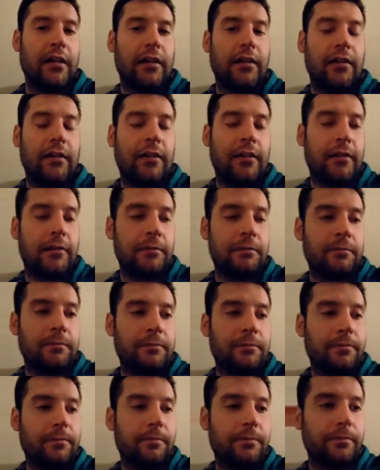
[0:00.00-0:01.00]
Um,
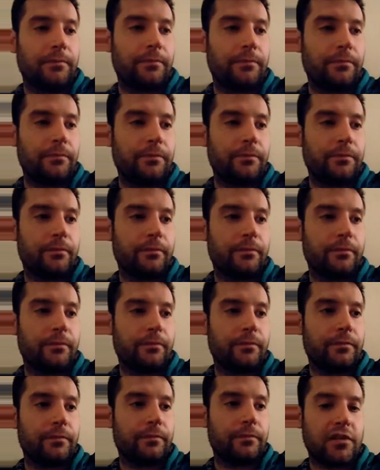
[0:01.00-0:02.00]
like
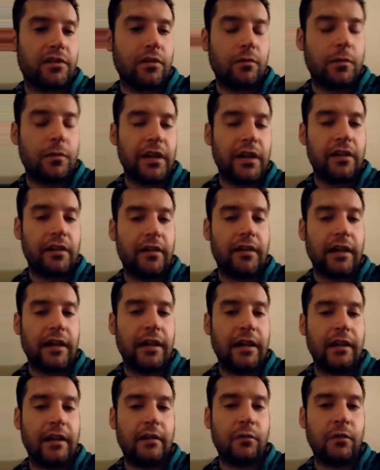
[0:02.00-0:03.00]
that's so weird
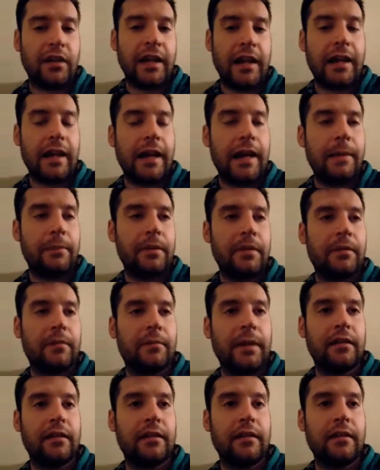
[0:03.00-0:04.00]
that when that happened, man,